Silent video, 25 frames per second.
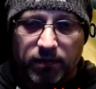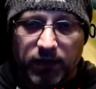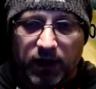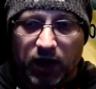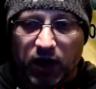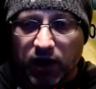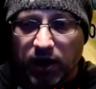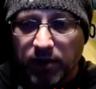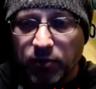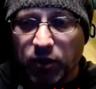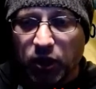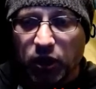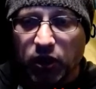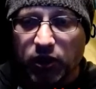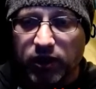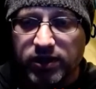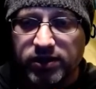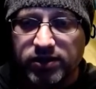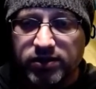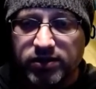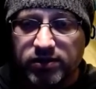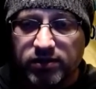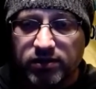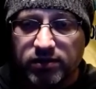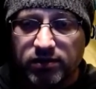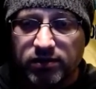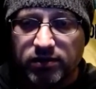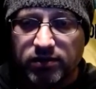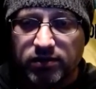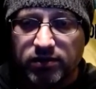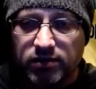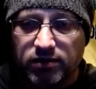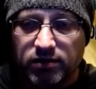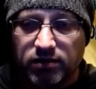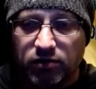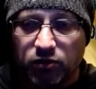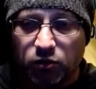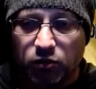They're hypocrites,
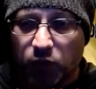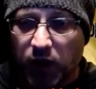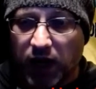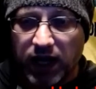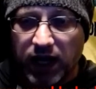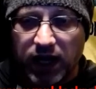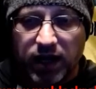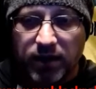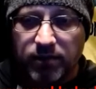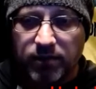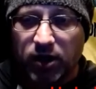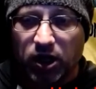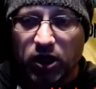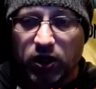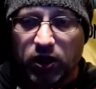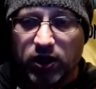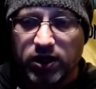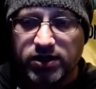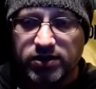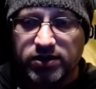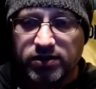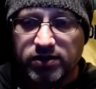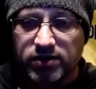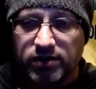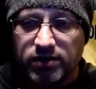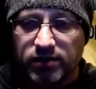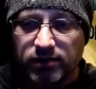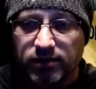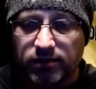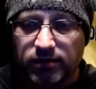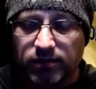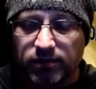rank hypocrites.